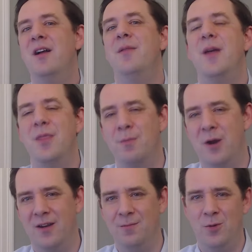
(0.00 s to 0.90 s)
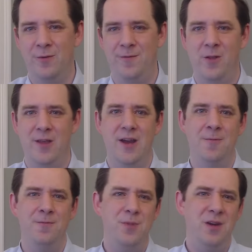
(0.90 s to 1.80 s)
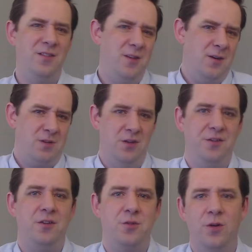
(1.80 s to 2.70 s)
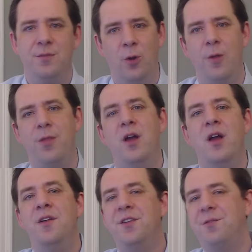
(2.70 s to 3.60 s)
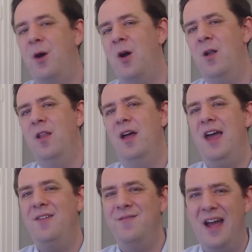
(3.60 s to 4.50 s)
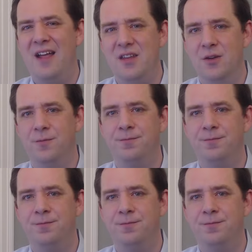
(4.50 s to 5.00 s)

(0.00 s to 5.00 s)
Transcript: than the market portfolio, because they're tilted towards both small and value.